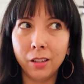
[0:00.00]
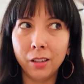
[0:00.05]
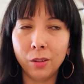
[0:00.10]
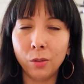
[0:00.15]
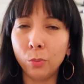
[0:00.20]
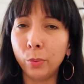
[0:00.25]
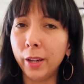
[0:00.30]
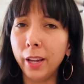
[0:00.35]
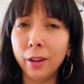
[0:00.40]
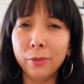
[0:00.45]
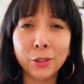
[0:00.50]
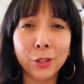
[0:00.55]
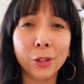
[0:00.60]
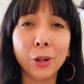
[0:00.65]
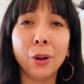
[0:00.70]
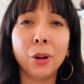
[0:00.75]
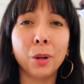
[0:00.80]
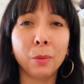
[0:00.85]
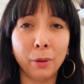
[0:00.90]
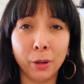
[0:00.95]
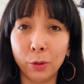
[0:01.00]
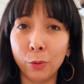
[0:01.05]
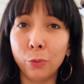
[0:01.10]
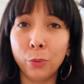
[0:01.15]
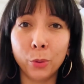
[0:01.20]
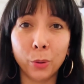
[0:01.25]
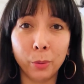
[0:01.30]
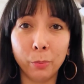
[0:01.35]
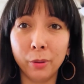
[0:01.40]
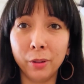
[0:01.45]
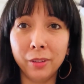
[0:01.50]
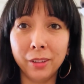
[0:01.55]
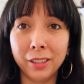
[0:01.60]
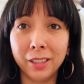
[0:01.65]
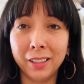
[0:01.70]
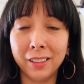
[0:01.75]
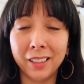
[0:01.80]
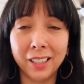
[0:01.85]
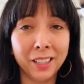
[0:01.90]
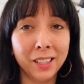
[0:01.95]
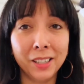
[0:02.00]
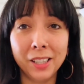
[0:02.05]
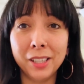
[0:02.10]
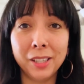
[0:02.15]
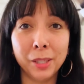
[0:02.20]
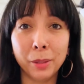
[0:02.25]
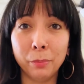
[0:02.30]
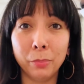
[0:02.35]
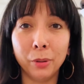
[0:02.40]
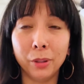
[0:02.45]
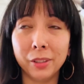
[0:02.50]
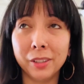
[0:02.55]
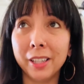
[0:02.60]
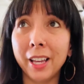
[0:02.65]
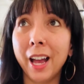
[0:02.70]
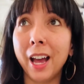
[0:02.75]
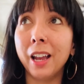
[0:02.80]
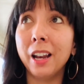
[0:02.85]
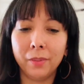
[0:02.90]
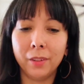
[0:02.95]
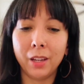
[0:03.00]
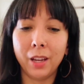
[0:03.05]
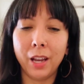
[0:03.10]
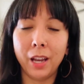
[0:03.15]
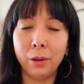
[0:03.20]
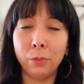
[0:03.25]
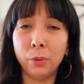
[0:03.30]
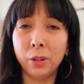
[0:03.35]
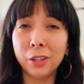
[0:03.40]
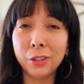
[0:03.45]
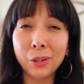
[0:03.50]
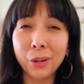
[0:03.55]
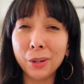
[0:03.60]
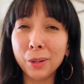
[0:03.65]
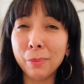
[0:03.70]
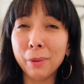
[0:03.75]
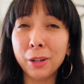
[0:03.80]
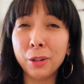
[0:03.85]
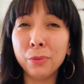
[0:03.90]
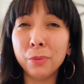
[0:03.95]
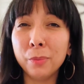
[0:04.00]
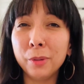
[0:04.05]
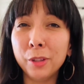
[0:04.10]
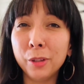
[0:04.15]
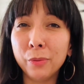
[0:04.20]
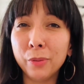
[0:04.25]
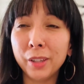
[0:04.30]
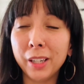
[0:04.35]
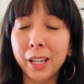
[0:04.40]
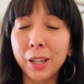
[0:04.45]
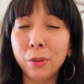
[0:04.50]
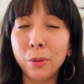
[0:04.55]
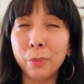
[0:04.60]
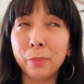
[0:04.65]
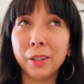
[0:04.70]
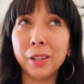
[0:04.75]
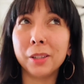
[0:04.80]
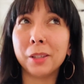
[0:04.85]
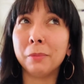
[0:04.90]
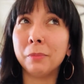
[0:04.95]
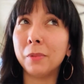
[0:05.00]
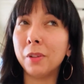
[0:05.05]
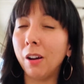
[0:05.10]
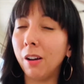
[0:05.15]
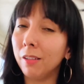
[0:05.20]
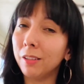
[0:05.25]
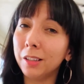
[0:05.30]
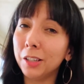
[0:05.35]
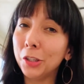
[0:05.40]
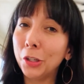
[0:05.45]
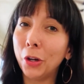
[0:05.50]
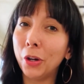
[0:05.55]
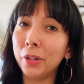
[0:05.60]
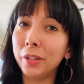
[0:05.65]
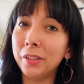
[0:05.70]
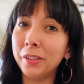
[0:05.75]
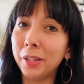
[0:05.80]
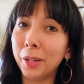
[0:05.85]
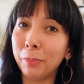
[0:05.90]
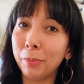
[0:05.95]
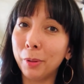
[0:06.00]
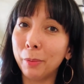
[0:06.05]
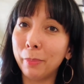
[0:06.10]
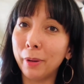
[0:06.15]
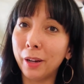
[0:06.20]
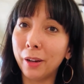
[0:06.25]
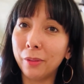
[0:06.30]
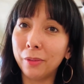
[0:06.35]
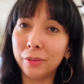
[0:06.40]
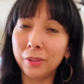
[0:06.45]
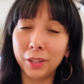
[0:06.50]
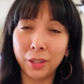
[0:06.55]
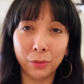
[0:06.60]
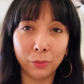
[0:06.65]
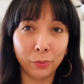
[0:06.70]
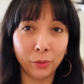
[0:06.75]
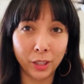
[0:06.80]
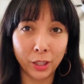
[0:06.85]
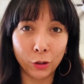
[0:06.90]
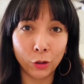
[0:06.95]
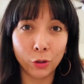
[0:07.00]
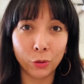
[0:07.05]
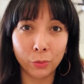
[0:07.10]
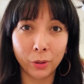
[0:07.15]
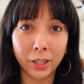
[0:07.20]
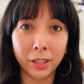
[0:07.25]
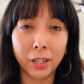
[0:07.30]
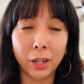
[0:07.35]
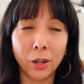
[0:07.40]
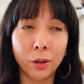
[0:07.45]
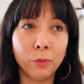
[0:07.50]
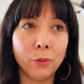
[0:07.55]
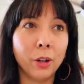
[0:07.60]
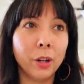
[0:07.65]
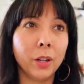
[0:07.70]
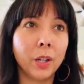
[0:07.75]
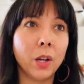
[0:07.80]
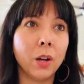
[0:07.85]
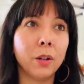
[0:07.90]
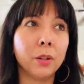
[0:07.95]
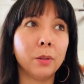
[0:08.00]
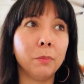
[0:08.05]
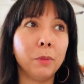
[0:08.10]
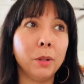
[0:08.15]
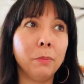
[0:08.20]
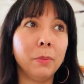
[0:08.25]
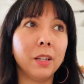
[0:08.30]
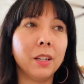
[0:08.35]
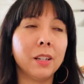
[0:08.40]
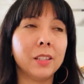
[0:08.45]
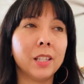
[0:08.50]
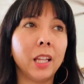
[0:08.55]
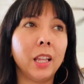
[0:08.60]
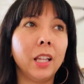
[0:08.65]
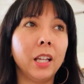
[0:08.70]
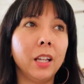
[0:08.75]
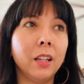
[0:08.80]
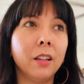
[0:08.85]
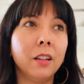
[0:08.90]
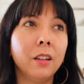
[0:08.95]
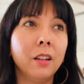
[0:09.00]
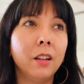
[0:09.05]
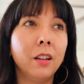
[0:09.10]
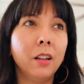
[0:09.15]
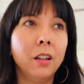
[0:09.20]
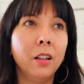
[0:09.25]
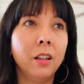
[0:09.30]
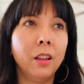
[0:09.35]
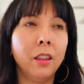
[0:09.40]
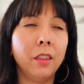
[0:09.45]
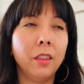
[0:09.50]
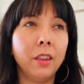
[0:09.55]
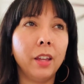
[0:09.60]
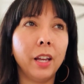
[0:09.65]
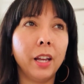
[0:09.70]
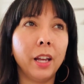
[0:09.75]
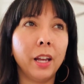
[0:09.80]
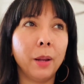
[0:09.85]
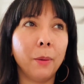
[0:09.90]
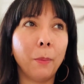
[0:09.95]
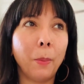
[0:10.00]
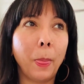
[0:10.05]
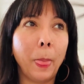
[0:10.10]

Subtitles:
we have to talk about affordability. Like, it's as simple as that. I want to talk about it from a different angle, because I'm not going to talk in depth about the inflation right now of our economy, because I think that